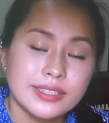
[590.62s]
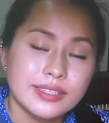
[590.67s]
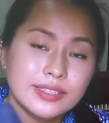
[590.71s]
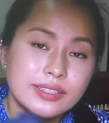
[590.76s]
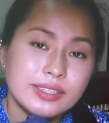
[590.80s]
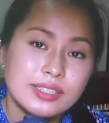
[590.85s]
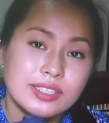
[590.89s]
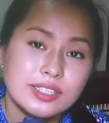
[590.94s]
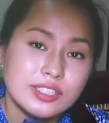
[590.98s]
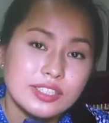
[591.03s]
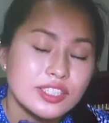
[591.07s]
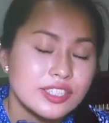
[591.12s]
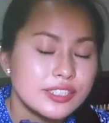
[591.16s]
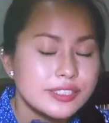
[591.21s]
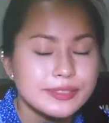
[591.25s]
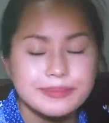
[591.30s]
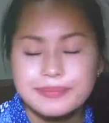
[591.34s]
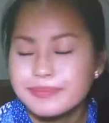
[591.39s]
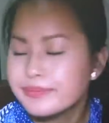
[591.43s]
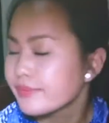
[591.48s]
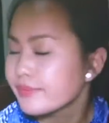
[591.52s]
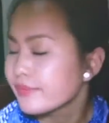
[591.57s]

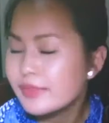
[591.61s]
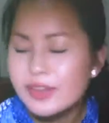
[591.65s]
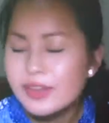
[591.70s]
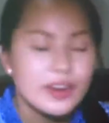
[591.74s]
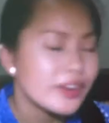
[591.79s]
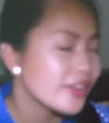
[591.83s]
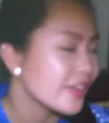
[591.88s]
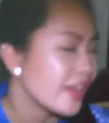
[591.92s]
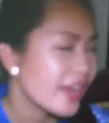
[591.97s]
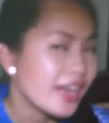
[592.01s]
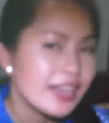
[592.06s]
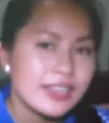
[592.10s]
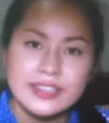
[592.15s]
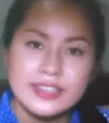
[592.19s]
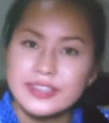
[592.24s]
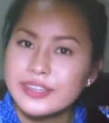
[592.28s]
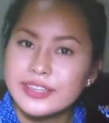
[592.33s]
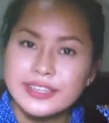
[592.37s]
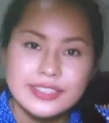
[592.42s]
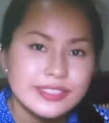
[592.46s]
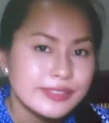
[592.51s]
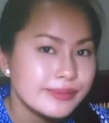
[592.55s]
Indonesia are not
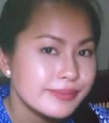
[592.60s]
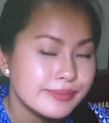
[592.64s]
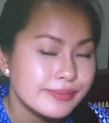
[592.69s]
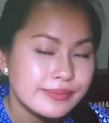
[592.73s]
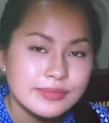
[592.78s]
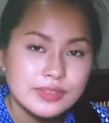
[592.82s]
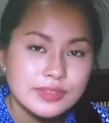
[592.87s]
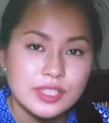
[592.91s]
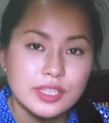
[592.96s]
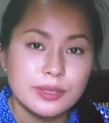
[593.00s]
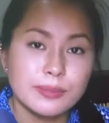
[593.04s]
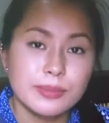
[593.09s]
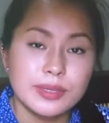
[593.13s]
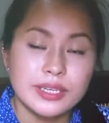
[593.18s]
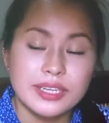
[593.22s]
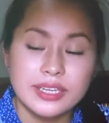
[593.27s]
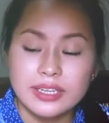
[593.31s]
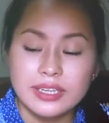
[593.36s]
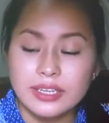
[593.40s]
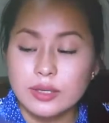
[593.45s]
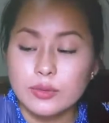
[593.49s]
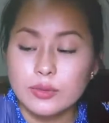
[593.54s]
good. The
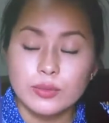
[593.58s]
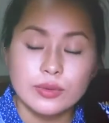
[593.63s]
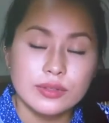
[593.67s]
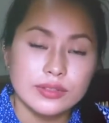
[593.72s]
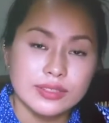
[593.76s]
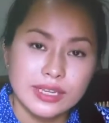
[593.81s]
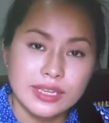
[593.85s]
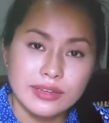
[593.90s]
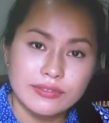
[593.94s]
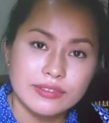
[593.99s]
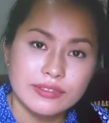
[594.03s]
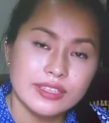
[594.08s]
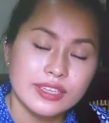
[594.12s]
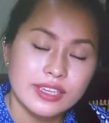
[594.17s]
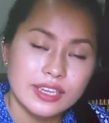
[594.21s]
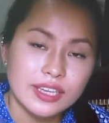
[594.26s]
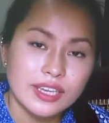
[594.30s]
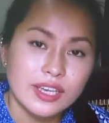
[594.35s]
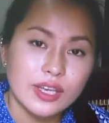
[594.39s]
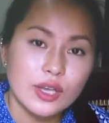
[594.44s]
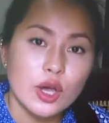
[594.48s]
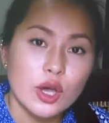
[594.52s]
humidity will
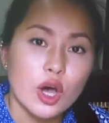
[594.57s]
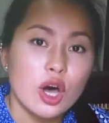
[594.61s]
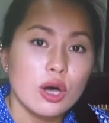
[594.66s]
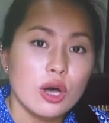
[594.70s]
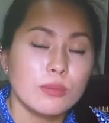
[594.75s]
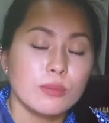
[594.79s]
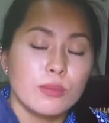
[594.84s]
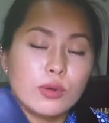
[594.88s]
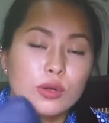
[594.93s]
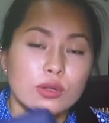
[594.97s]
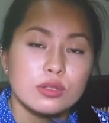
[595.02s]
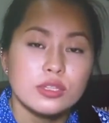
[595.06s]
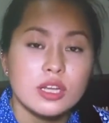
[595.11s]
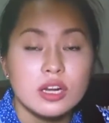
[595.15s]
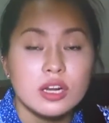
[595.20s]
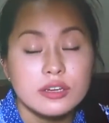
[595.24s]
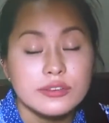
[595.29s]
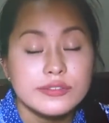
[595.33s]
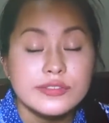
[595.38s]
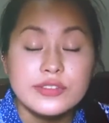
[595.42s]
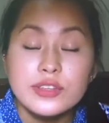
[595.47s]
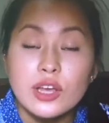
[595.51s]
definitely mold
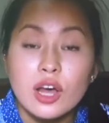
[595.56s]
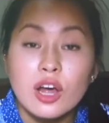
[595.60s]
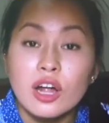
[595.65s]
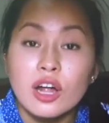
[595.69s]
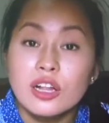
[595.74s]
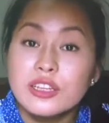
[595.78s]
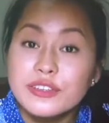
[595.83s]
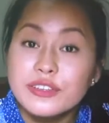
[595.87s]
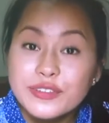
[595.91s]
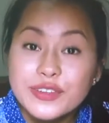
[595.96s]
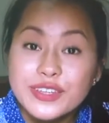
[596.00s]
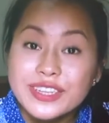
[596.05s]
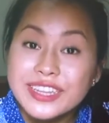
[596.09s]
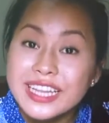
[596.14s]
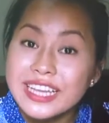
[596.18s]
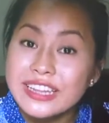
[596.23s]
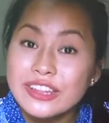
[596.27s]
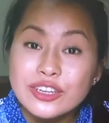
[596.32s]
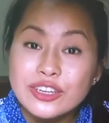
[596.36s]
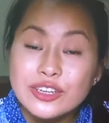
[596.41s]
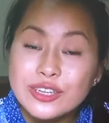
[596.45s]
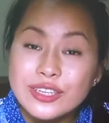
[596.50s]
all of your
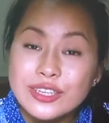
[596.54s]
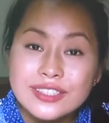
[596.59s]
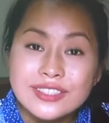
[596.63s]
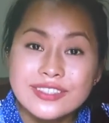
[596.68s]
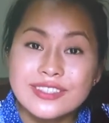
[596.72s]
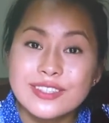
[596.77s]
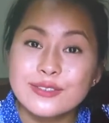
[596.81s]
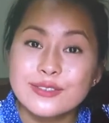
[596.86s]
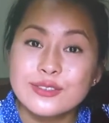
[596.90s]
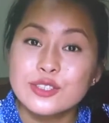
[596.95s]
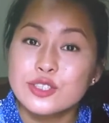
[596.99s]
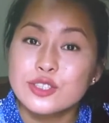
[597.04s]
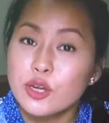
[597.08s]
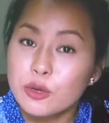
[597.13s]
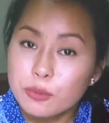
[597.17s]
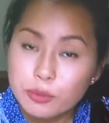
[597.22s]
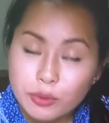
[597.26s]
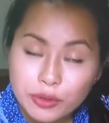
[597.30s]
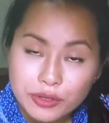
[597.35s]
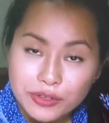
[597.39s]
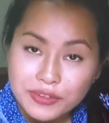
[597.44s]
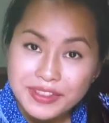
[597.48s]
leather goods, so
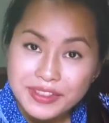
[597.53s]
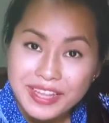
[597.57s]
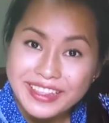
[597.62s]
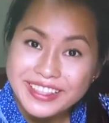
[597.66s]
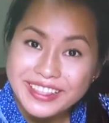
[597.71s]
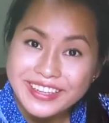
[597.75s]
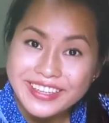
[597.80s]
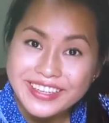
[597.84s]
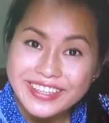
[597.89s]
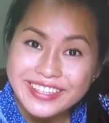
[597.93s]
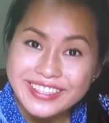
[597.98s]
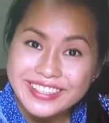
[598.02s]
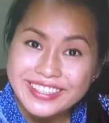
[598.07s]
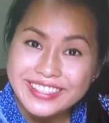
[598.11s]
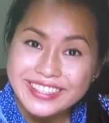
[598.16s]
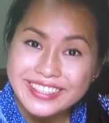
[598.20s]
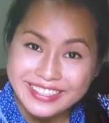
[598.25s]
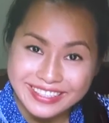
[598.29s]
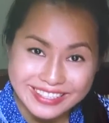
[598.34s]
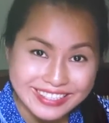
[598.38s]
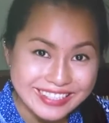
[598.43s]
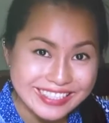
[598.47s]
don't bring your leather goods
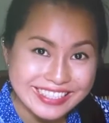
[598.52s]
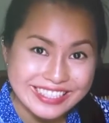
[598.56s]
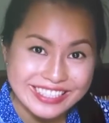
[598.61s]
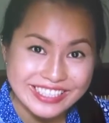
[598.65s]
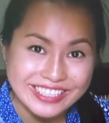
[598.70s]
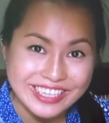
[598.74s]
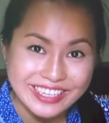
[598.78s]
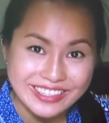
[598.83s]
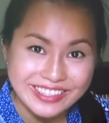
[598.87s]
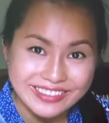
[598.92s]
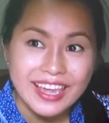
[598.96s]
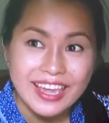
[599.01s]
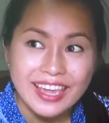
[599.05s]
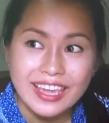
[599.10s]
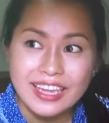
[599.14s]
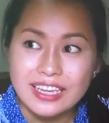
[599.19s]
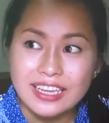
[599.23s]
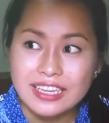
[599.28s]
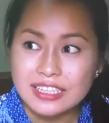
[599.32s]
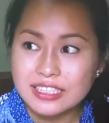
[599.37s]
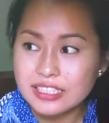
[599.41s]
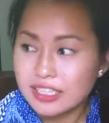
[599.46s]
to Indonesia.
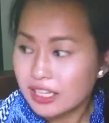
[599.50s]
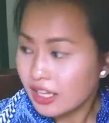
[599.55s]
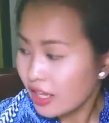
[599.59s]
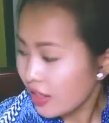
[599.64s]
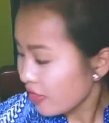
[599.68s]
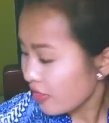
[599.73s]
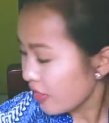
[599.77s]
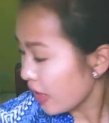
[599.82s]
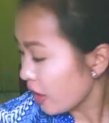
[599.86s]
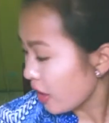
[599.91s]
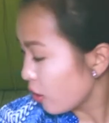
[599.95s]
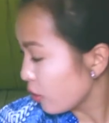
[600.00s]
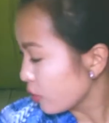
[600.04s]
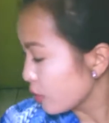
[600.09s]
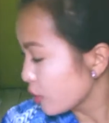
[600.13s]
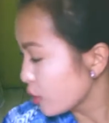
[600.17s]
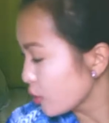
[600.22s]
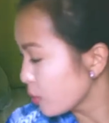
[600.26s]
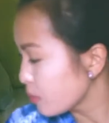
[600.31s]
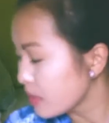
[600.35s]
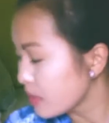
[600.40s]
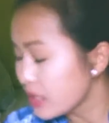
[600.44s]
And that
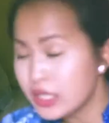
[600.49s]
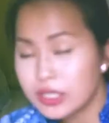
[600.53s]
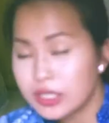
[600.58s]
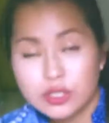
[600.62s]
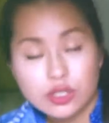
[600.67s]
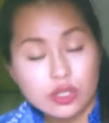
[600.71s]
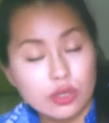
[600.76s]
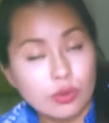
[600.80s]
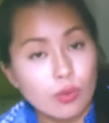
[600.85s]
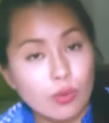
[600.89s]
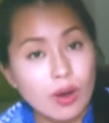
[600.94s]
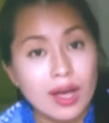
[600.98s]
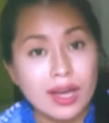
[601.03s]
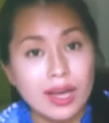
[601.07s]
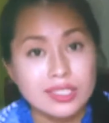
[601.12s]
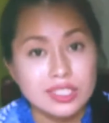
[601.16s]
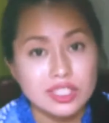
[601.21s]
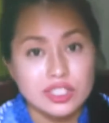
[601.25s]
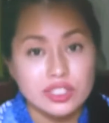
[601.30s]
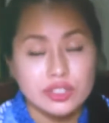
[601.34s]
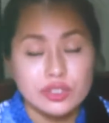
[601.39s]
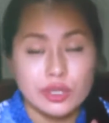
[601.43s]
also means your
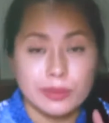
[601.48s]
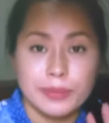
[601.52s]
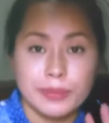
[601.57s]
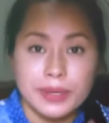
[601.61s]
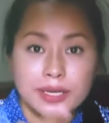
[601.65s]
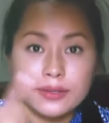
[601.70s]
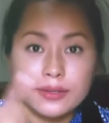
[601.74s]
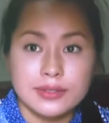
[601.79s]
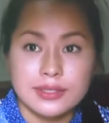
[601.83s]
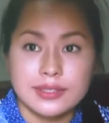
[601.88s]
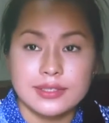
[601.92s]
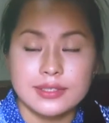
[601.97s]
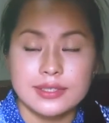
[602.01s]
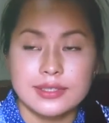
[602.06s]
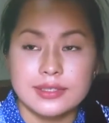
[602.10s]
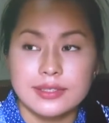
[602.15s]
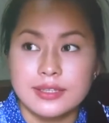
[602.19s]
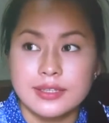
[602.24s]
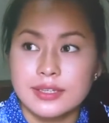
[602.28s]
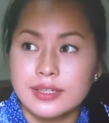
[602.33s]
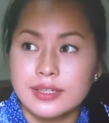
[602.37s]
watch, your belts,